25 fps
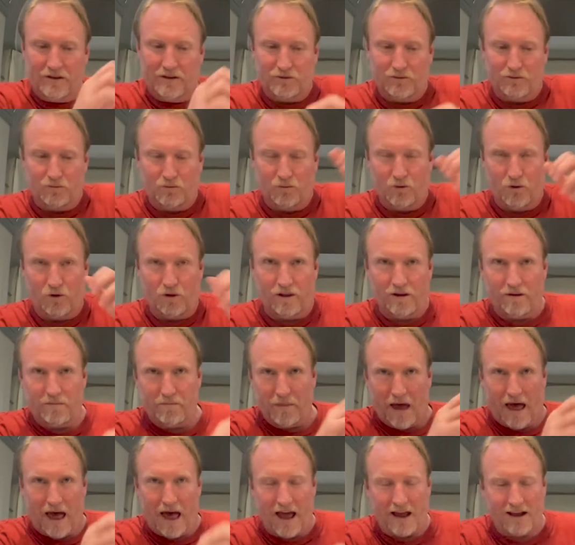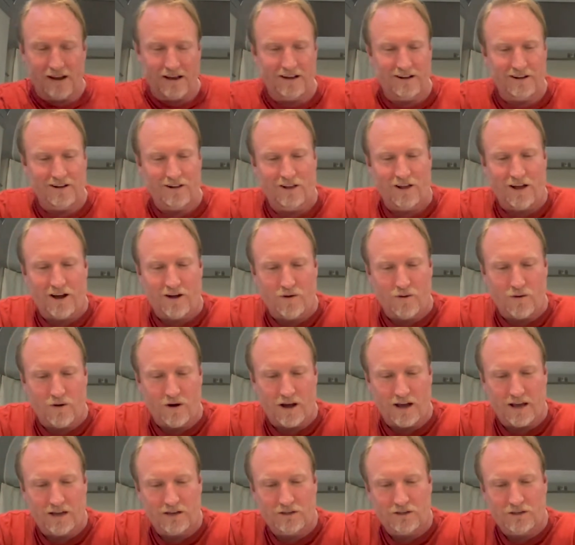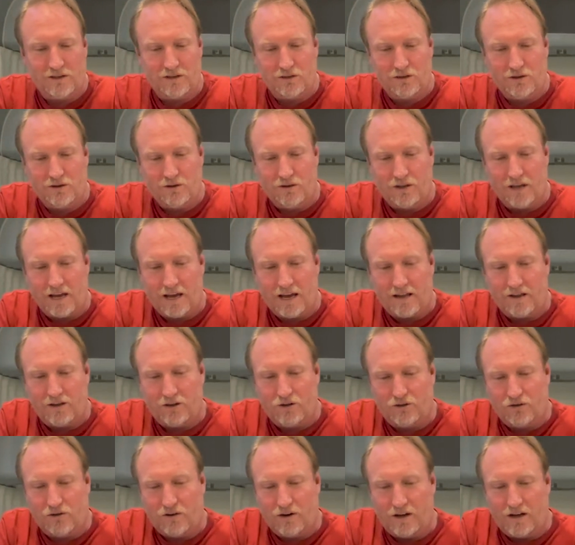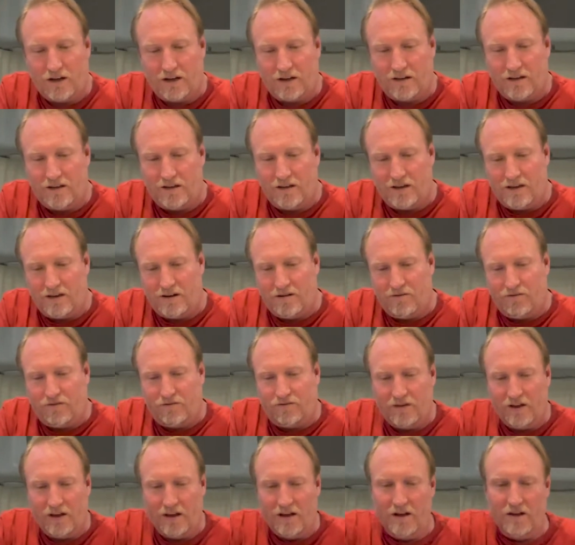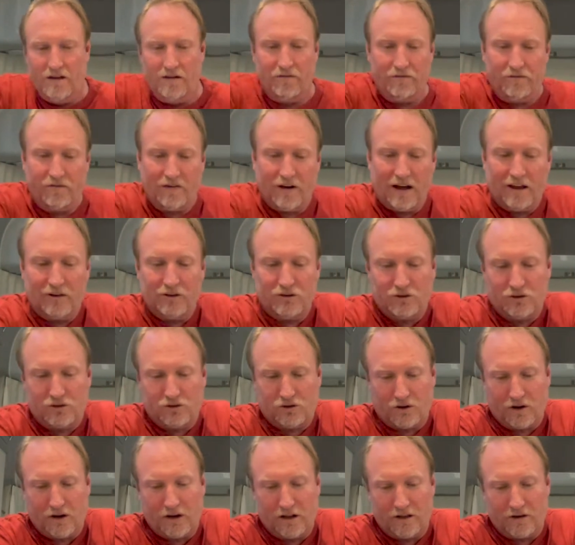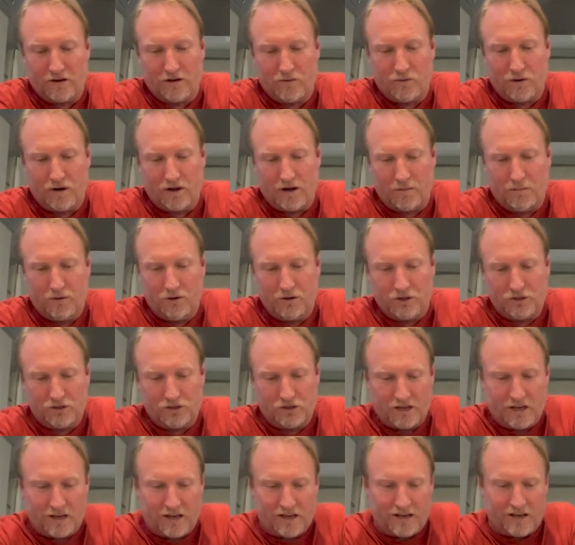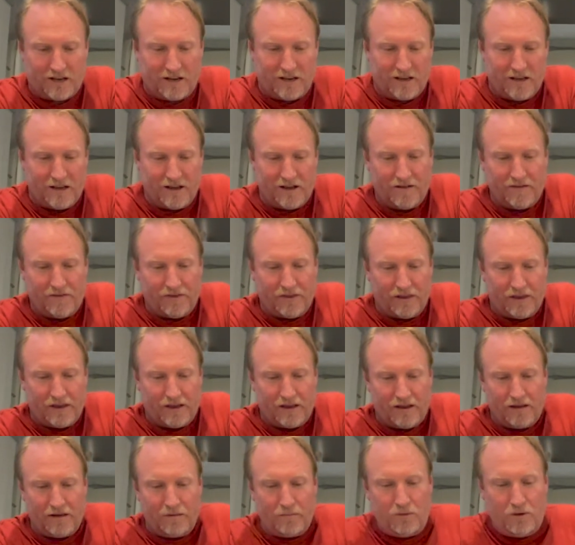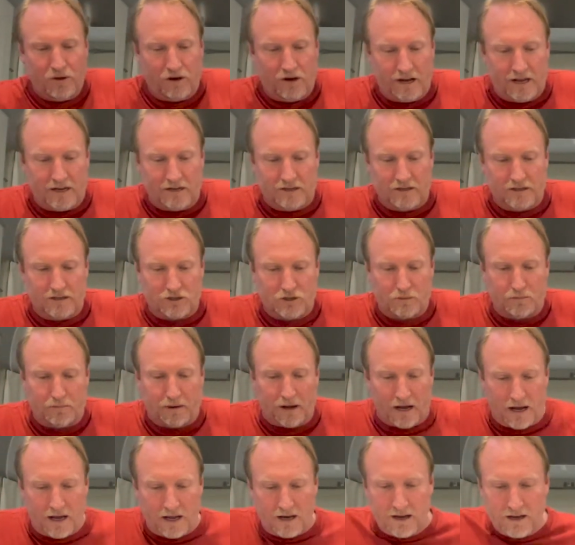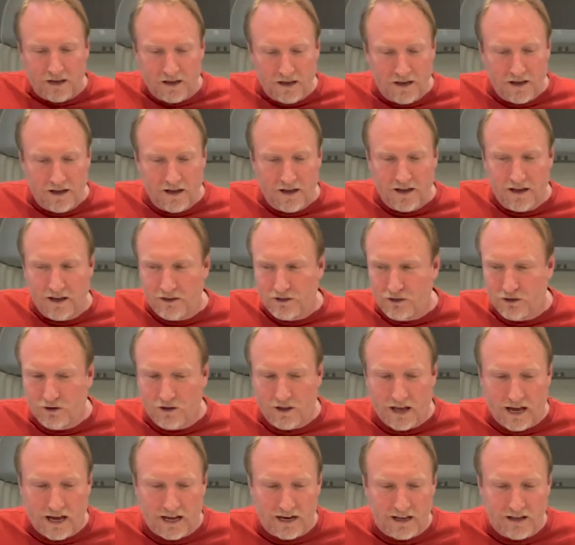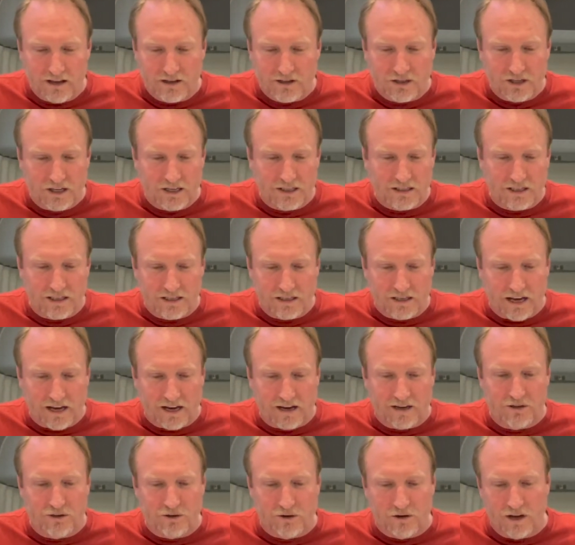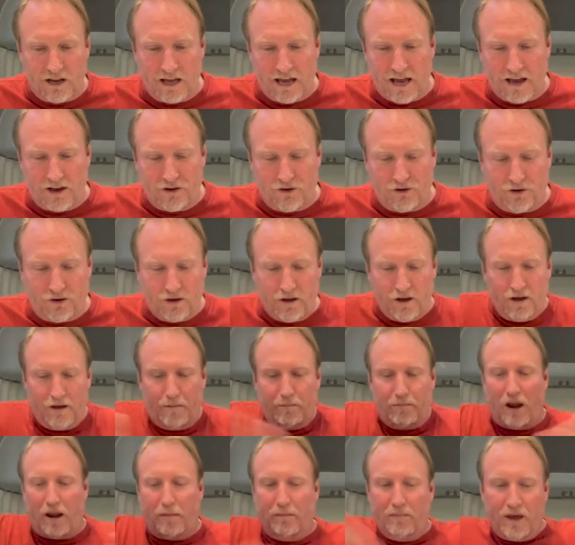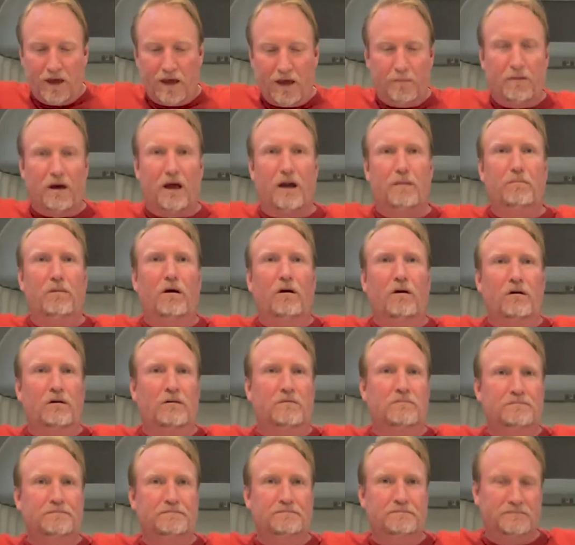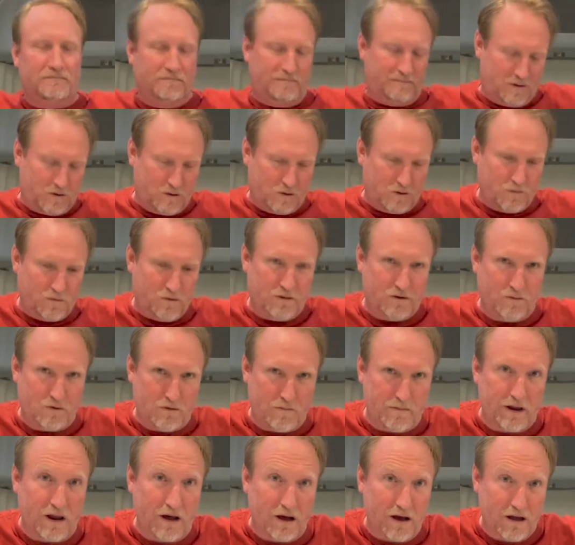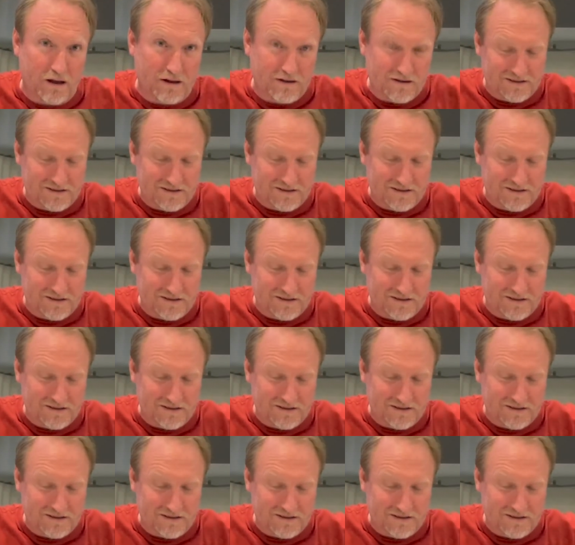roll it back clockwise so that the truck then follows the trailer while pushing it. Put it into the spot, do that in 60 seconds or less, bada bing, bada boom, we'd be done.